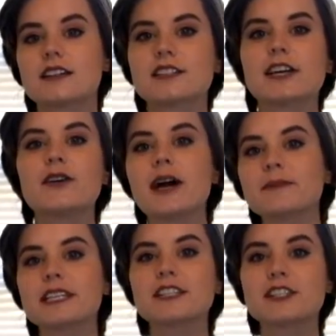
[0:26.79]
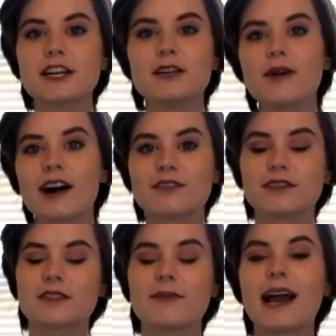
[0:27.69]
So I'm going to start you off
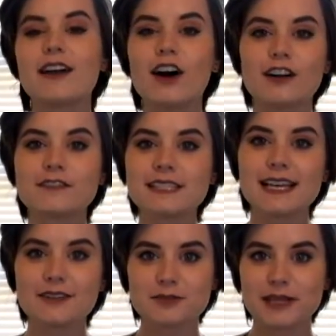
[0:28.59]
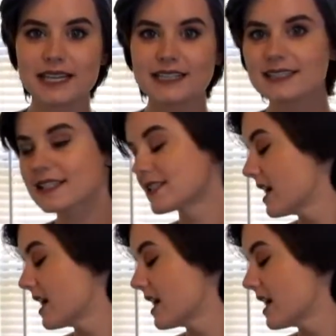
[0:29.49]
with my office houseplants.